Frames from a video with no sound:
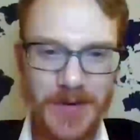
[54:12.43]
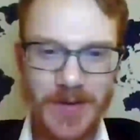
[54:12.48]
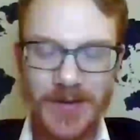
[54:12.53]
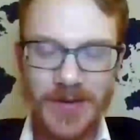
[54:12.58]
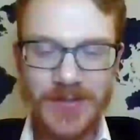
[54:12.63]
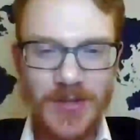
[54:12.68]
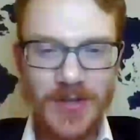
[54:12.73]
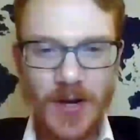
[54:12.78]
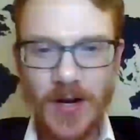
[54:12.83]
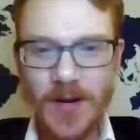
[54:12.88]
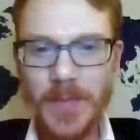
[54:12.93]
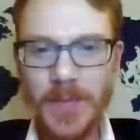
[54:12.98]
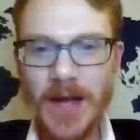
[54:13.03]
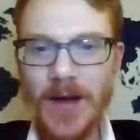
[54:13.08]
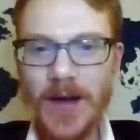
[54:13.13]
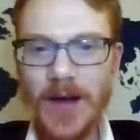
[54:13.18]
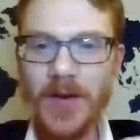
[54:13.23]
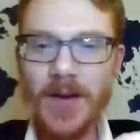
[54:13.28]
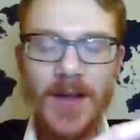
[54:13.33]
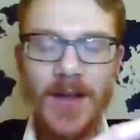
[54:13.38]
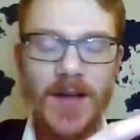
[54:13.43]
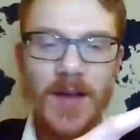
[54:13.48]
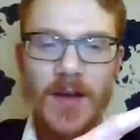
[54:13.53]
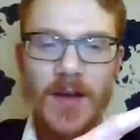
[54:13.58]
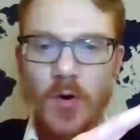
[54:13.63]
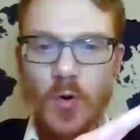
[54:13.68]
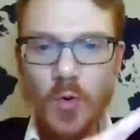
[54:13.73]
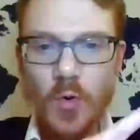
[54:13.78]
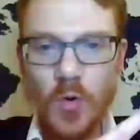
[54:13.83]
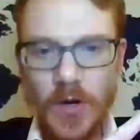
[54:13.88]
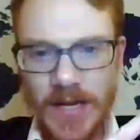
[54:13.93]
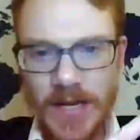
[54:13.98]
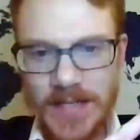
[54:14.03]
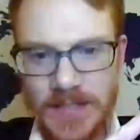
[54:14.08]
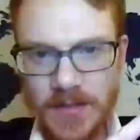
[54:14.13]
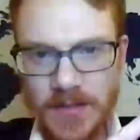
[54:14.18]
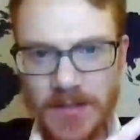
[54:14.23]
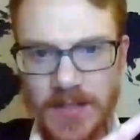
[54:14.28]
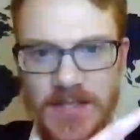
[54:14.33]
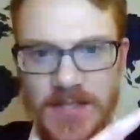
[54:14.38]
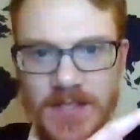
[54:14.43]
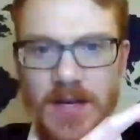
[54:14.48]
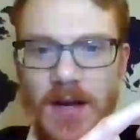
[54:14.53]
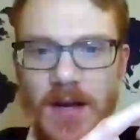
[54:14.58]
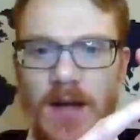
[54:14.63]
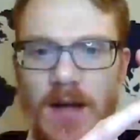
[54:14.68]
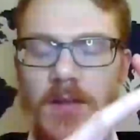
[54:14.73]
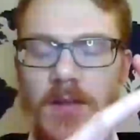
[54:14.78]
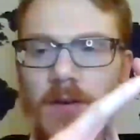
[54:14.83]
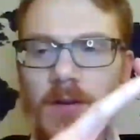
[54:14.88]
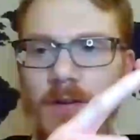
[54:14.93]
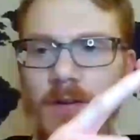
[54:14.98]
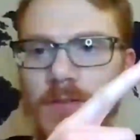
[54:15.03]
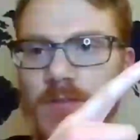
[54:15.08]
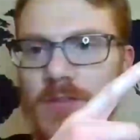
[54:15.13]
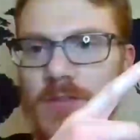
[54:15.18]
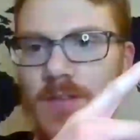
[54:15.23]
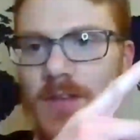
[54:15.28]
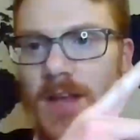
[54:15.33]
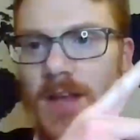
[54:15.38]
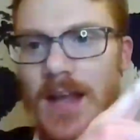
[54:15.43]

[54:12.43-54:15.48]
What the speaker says: You talk about Orientalist scholars